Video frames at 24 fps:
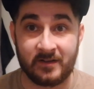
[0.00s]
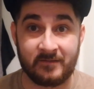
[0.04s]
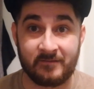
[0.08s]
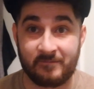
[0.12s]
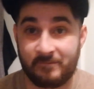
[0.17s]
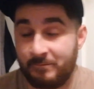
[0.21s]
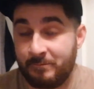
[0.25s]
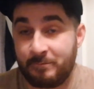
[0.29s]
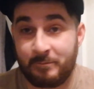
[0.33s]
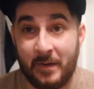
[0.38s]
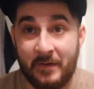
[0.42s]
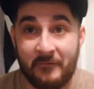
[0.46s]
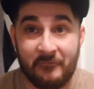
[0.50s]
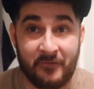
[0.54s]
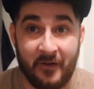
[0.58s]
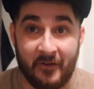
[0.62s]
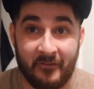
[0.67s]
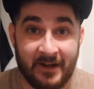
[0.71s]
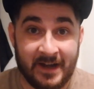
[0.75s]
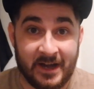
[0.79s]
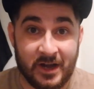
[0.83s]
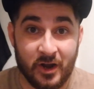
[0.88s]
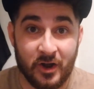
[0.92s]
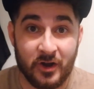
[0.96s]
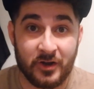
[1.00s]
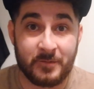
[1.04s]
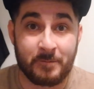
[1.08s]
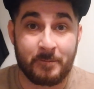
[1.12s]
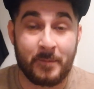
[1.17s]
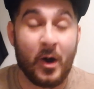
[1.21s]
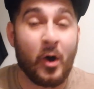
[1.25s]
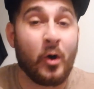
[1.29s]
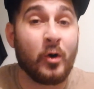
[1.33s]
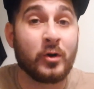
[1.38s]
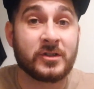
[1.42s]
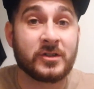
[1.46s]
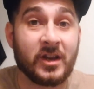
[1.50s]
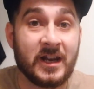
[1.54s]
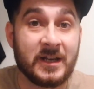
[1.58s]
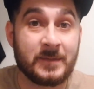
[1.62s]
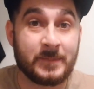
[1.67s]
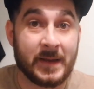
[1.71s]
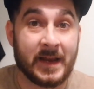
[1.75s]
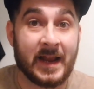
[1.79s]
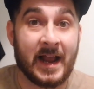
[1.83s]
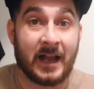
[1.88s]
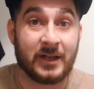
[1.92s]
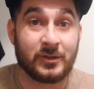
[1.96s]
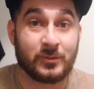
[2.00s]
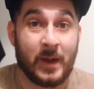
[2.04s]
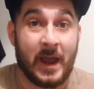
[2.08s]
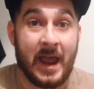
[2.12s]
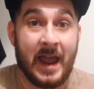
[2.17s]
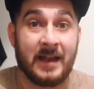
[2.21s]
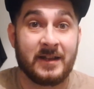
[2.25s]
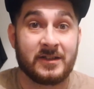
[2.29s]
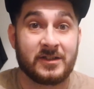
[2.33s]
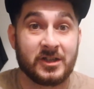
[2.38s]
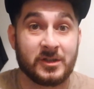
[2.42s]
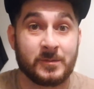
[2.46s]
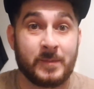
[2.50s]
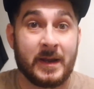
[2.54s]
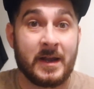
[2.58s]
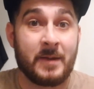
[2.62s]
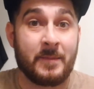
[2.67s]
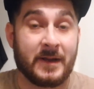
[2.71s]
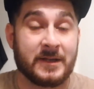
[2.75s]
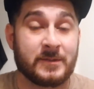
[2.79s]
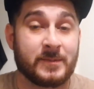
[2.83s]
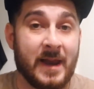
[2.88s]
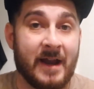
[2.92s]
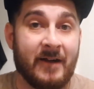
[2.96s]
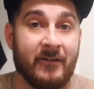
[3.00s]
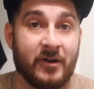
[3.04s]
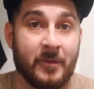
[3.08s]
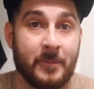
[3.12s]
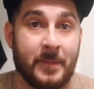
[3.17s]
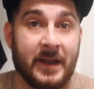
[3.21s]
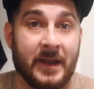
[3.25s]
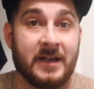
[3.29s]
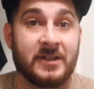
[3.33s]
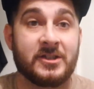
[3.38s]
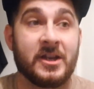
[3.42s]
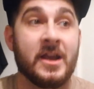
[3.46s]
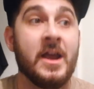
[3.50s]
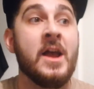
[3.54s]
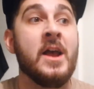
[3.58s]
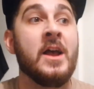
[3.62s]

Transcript: been very good, but also there's been games where Henson's been the best player on the pitch.